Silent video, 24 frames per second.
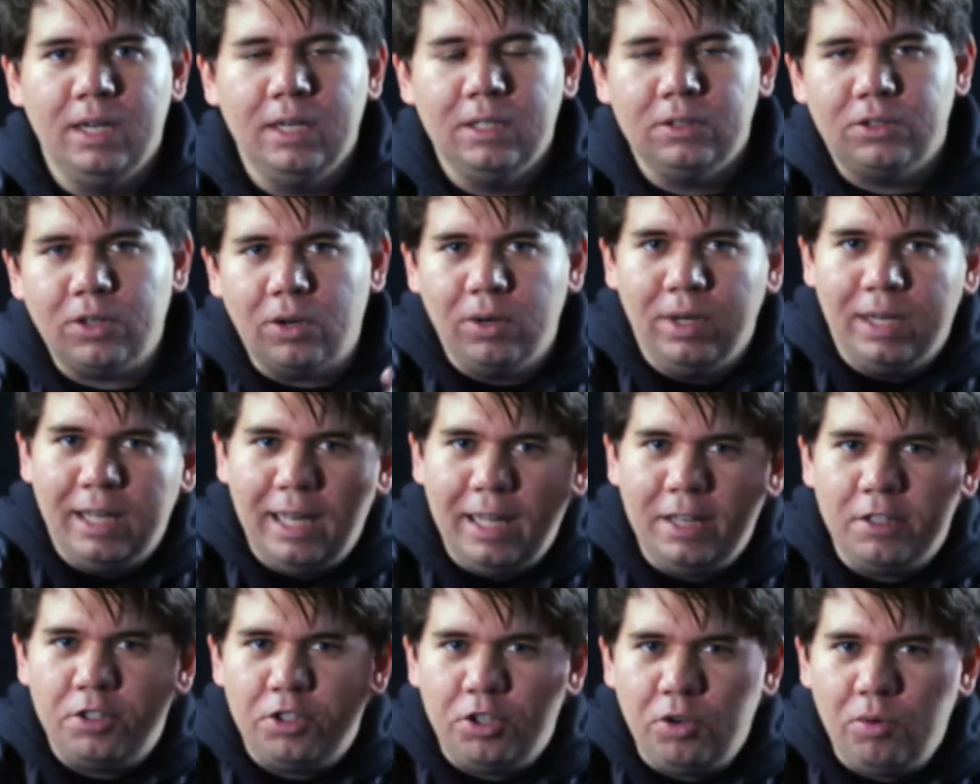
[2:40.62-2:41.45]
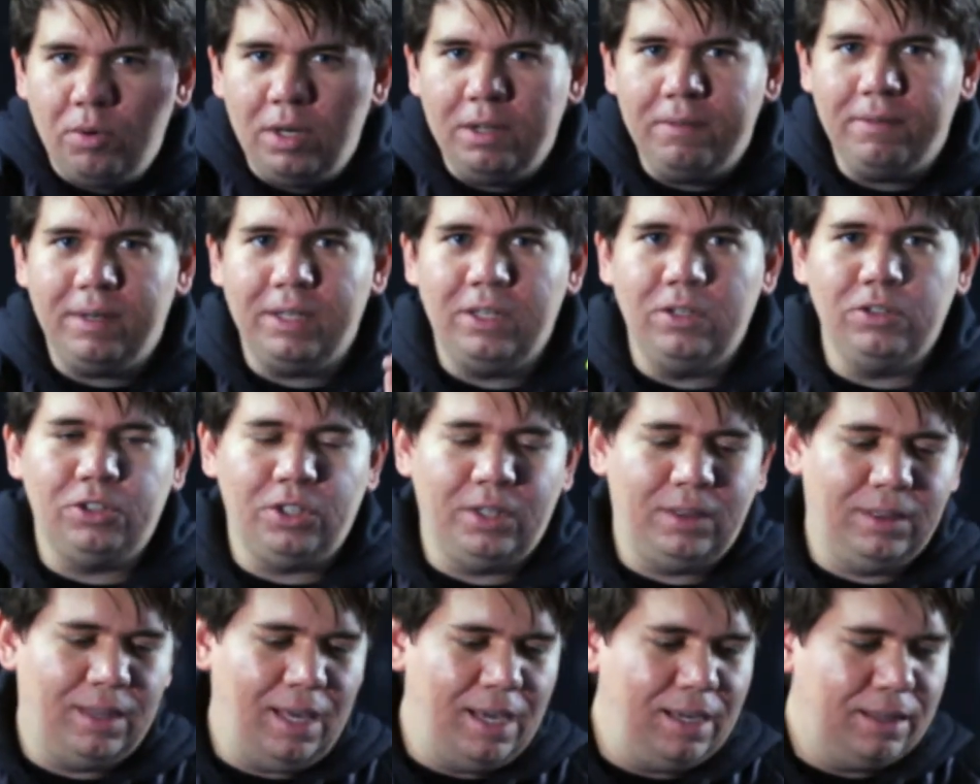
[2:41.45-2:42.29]
So intuitively, you
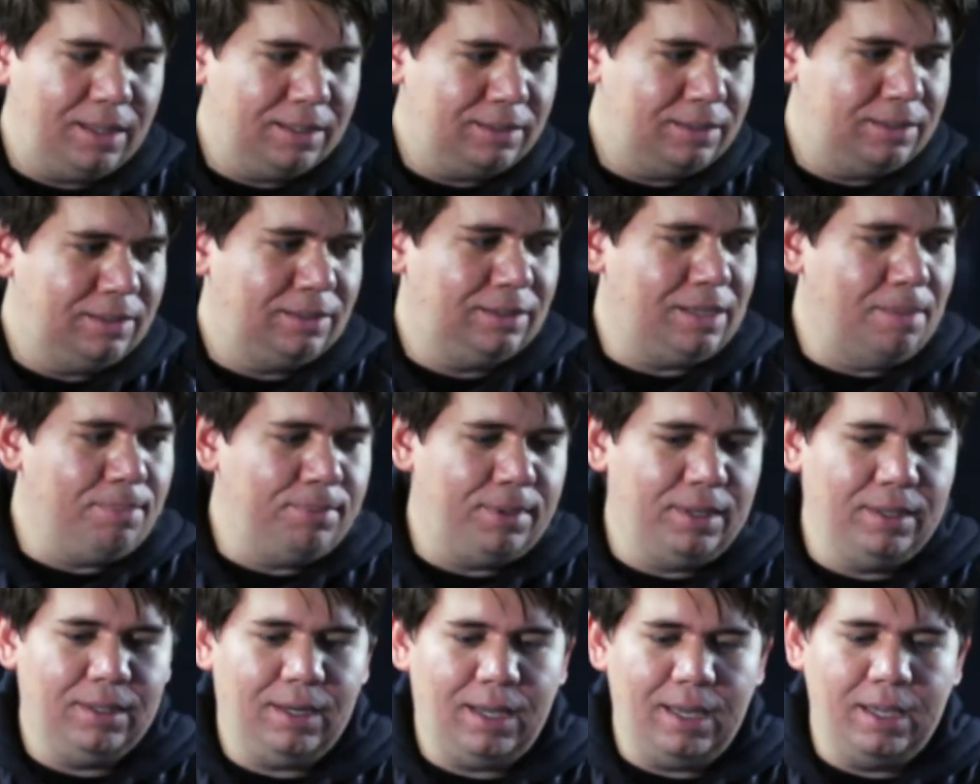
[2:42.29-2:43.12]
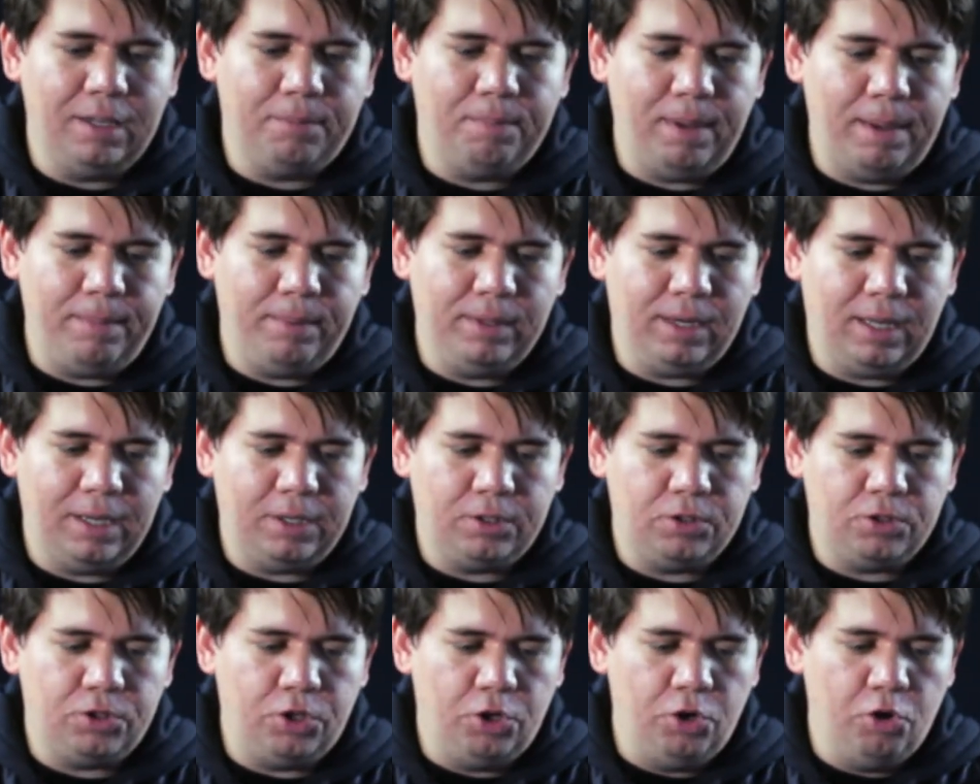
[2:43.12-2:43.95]
should think this is something like maybe
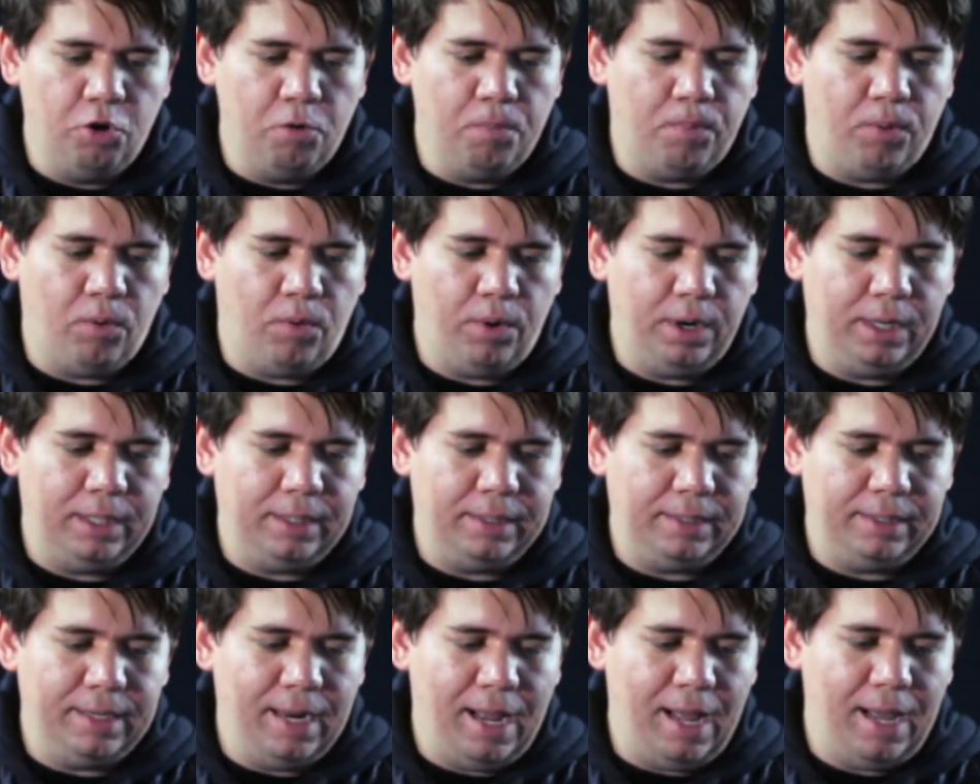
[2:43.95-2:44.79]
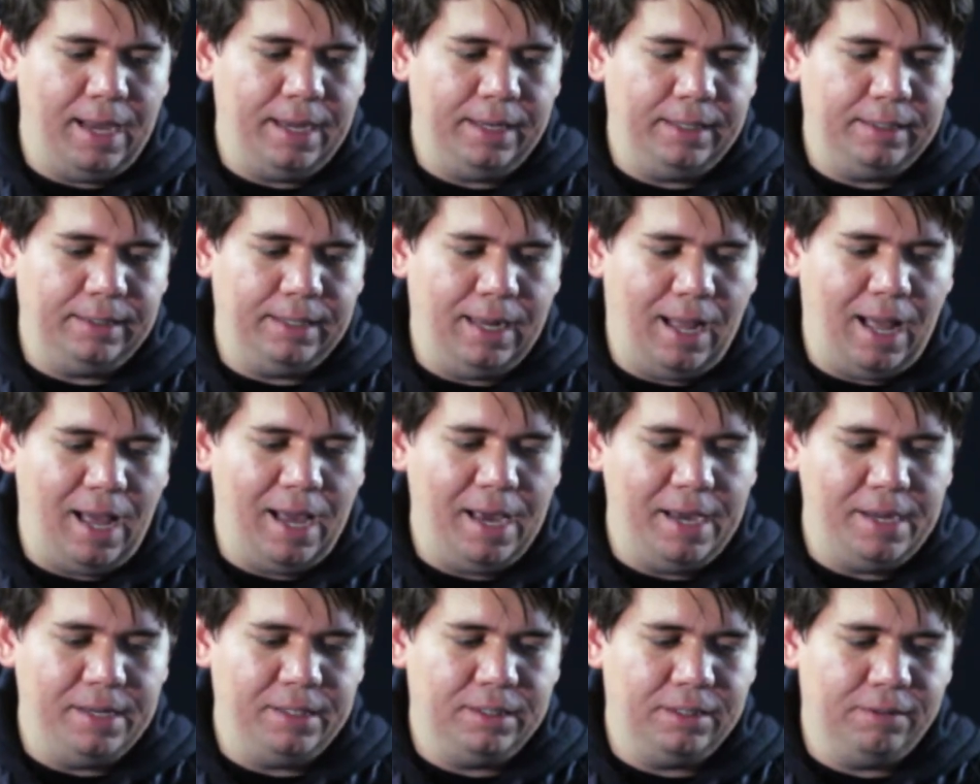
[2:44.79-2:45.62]
like
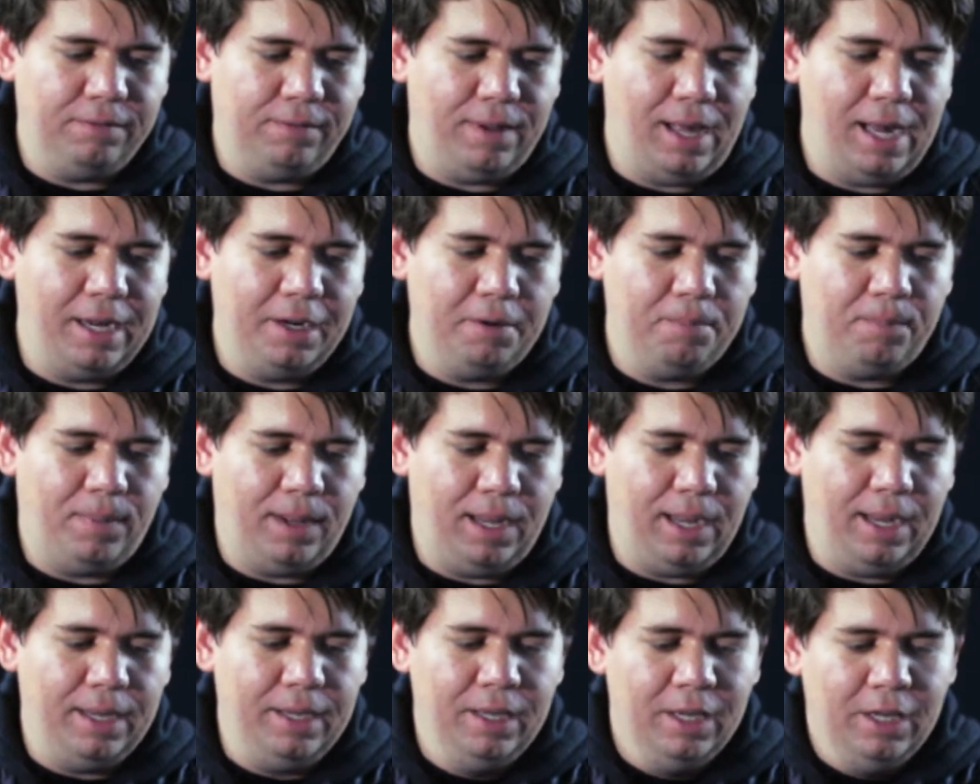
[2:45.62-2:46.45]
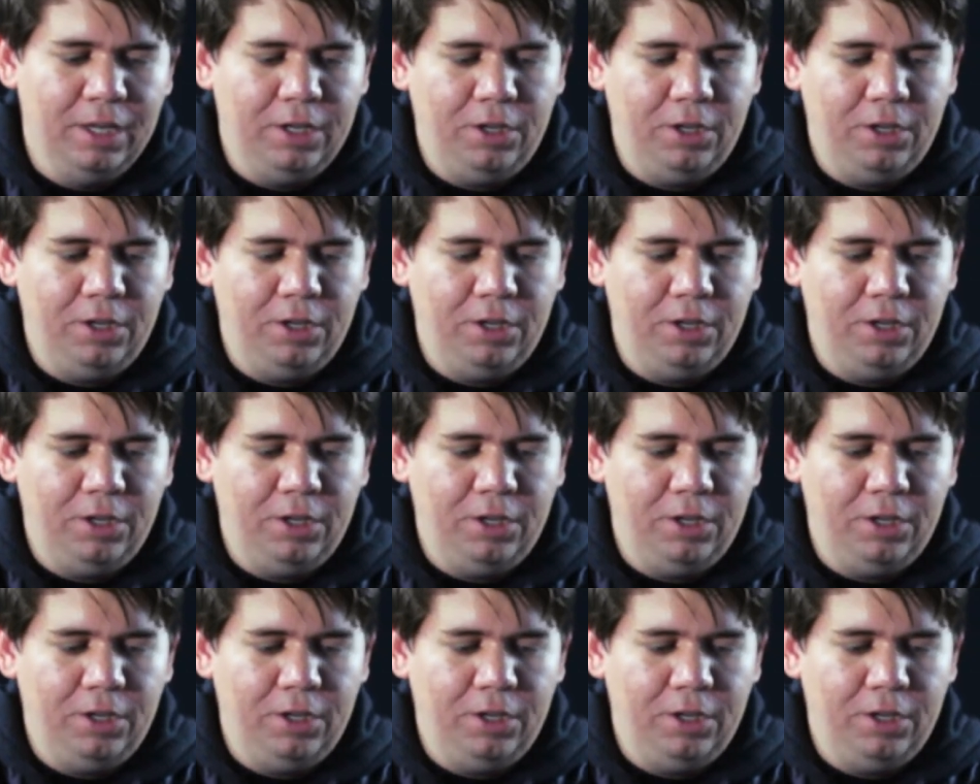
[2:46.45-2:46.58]
2.99 divided by,